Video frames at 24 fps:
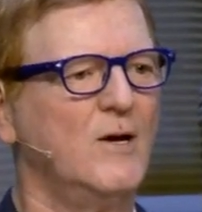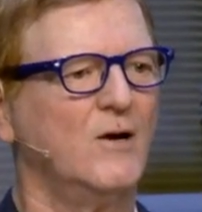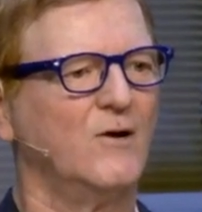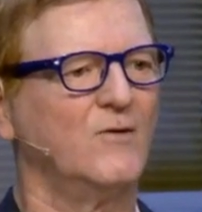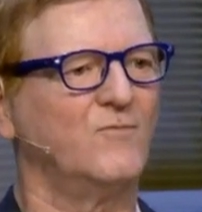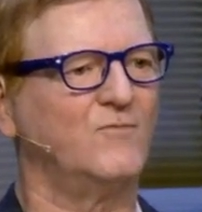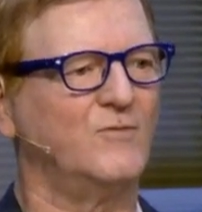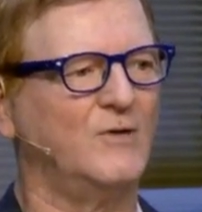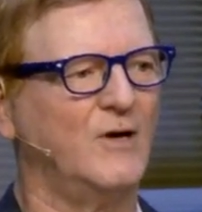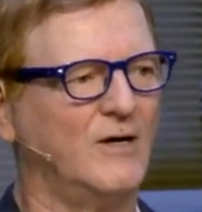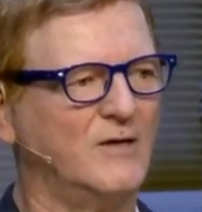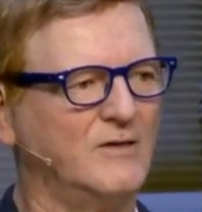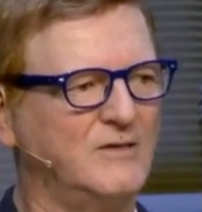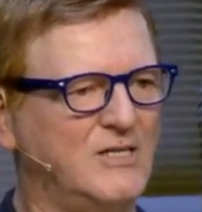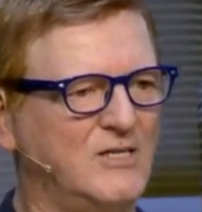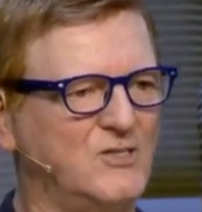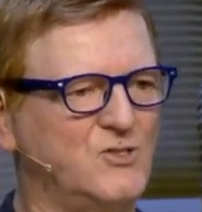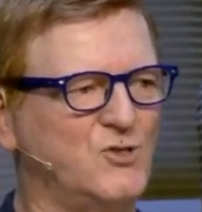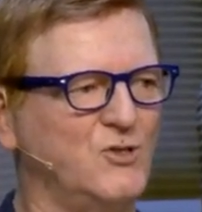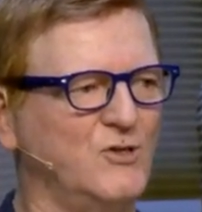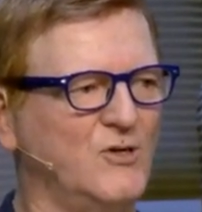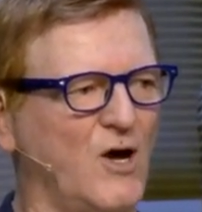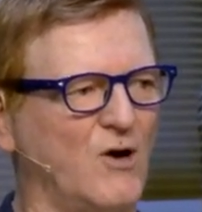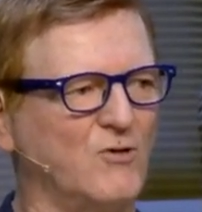Did
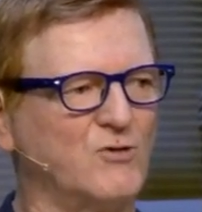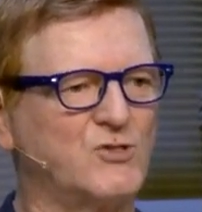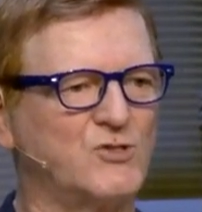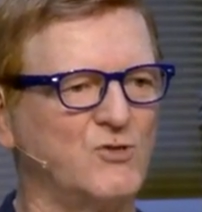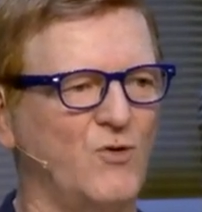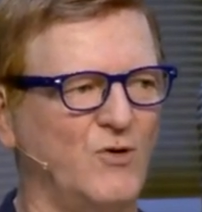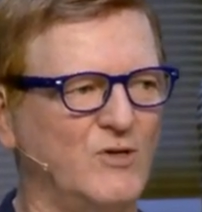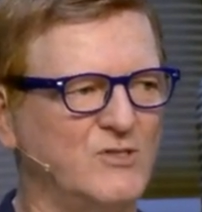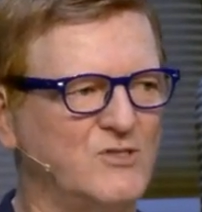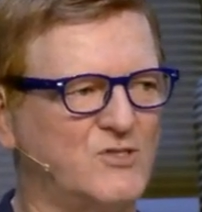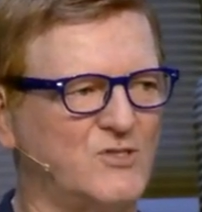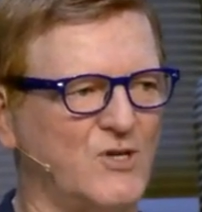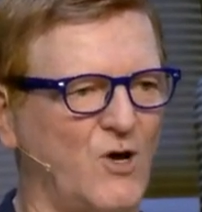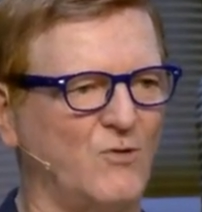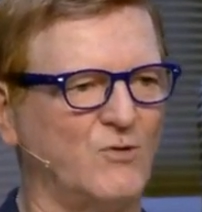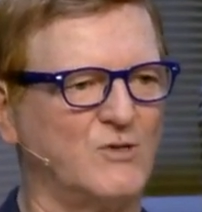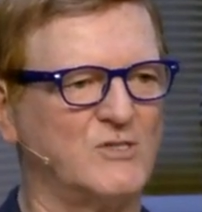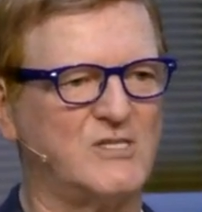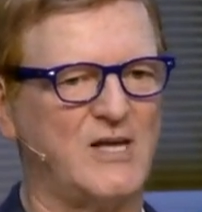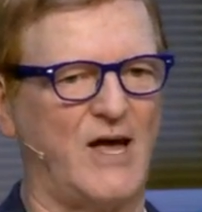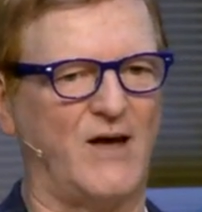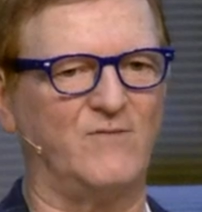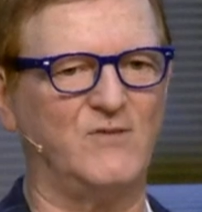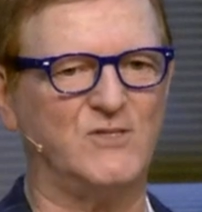you know so and so was
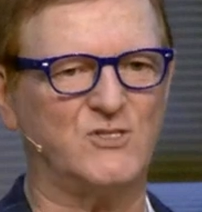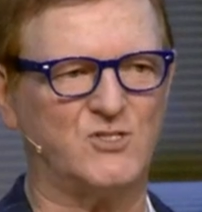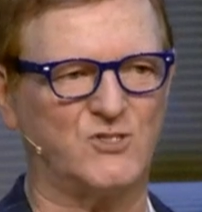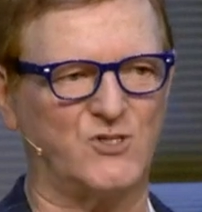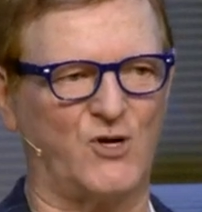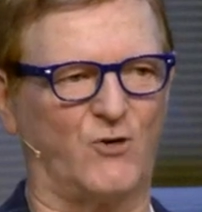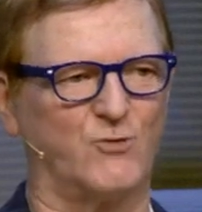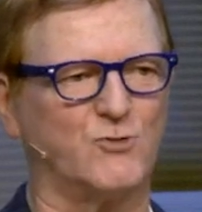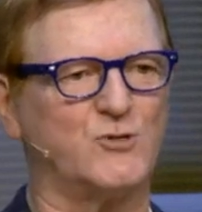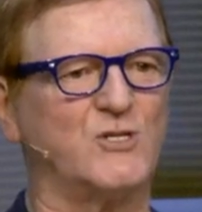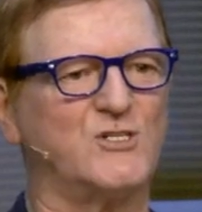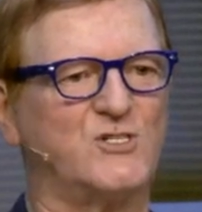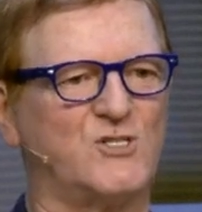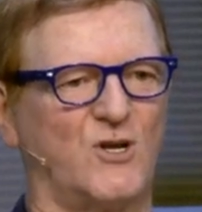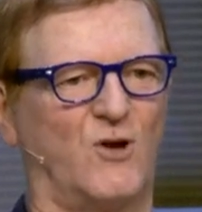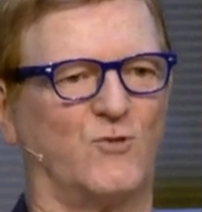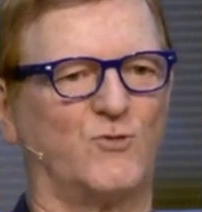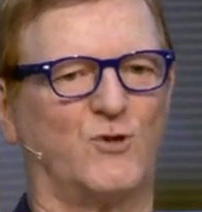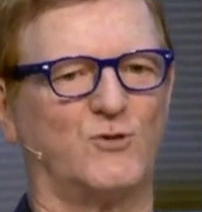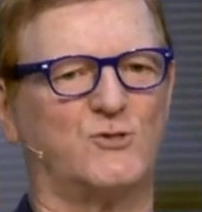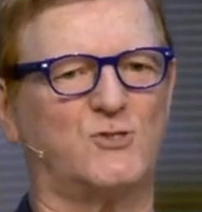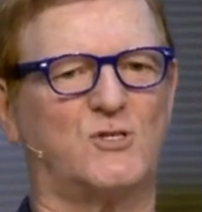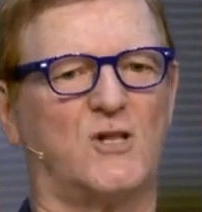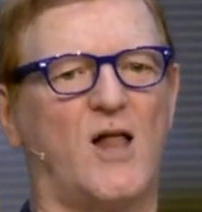having surgery? So
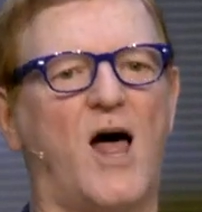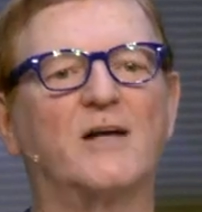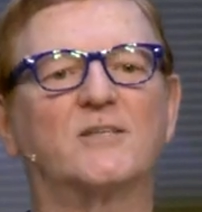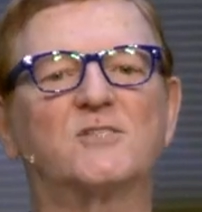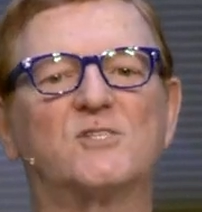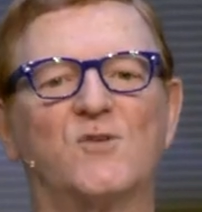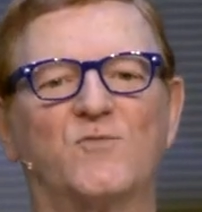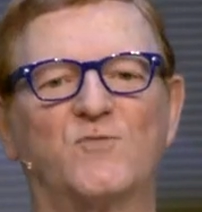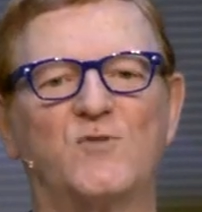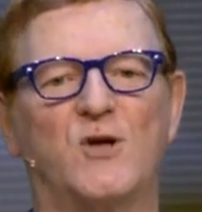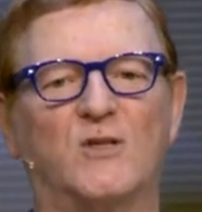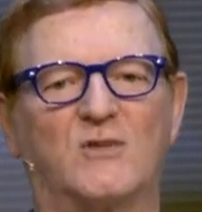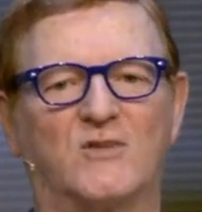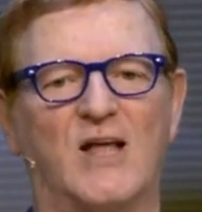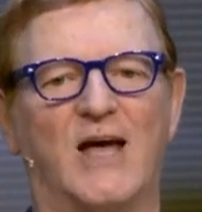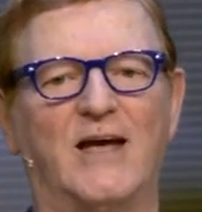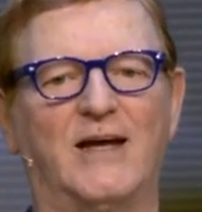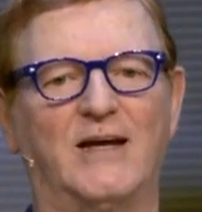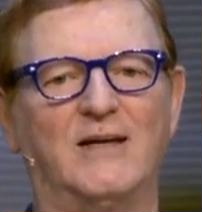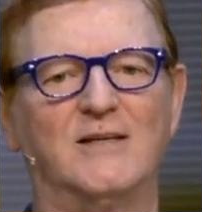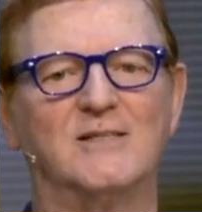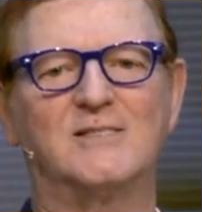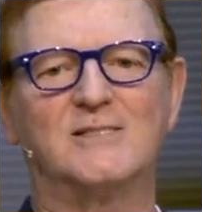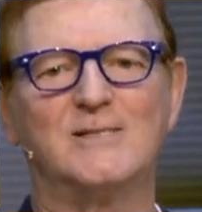there's lots of good
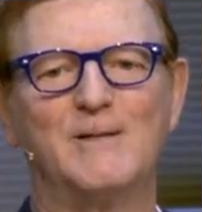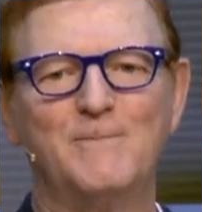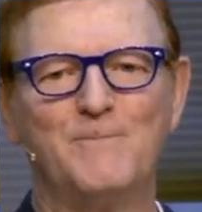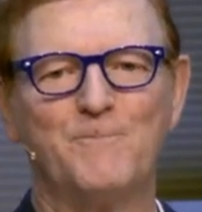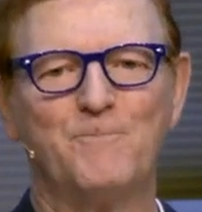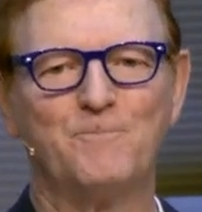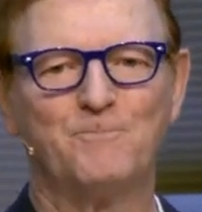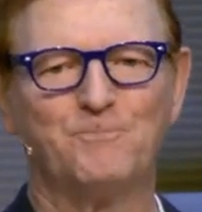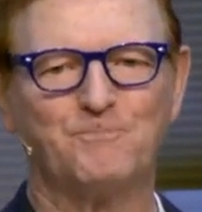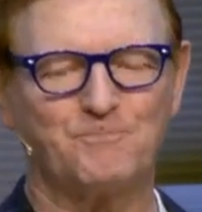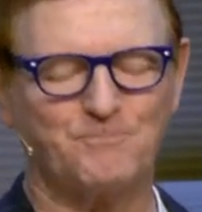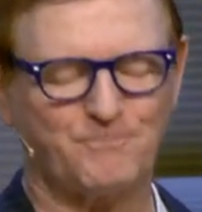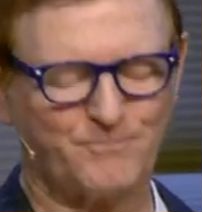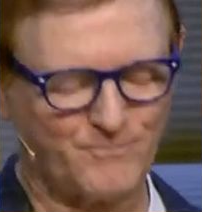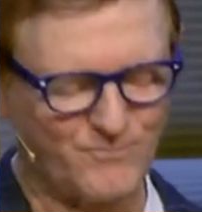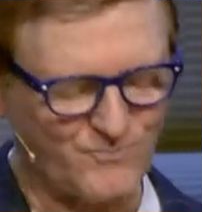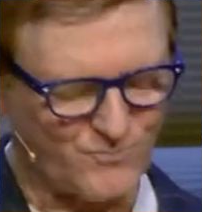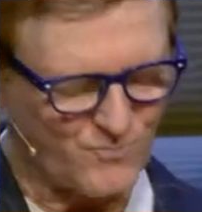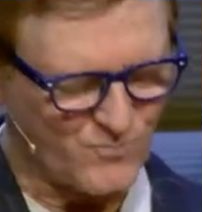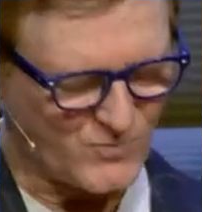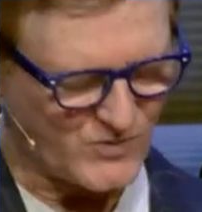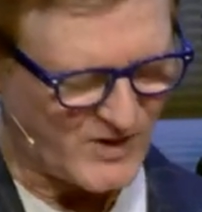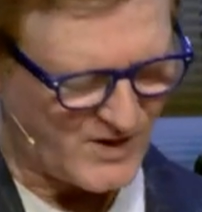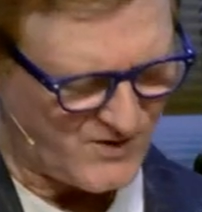things
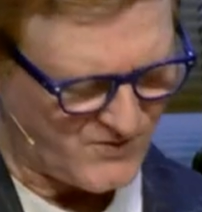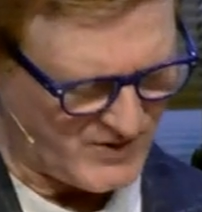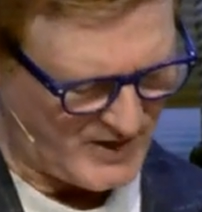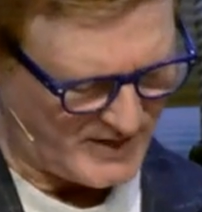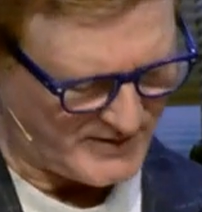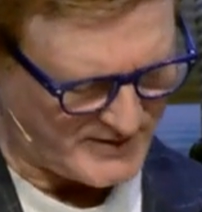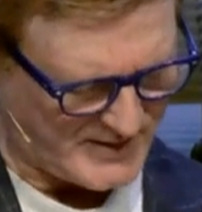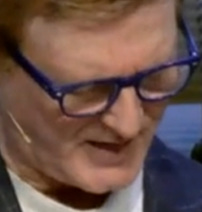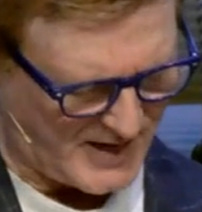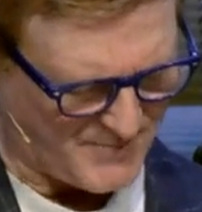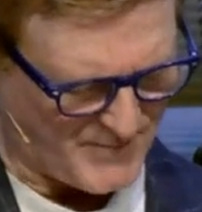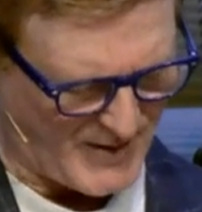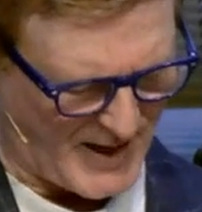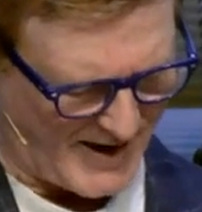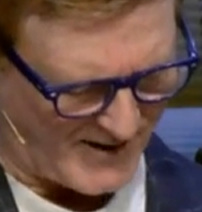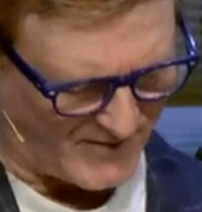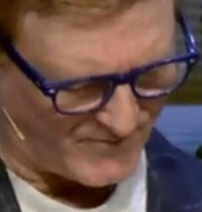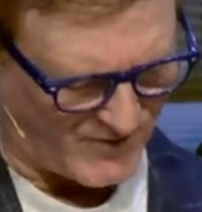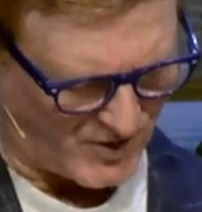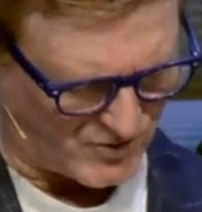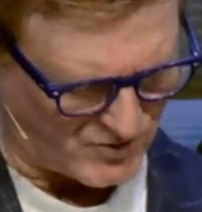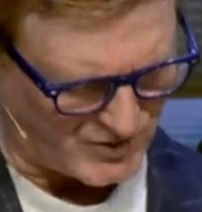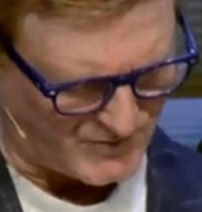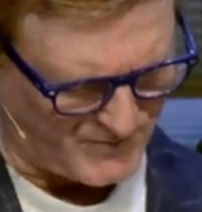that come out of
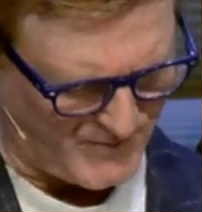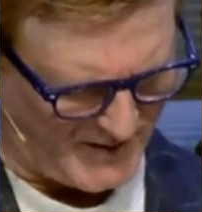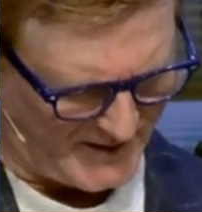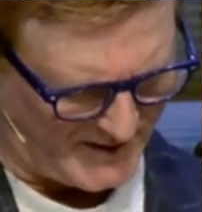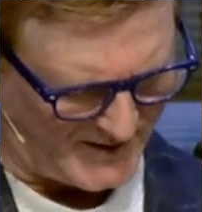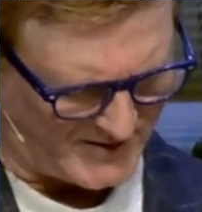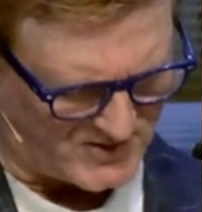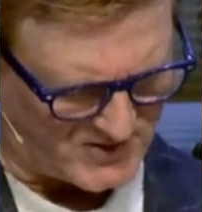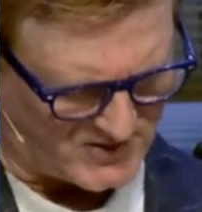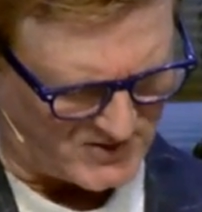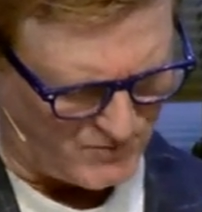those midst.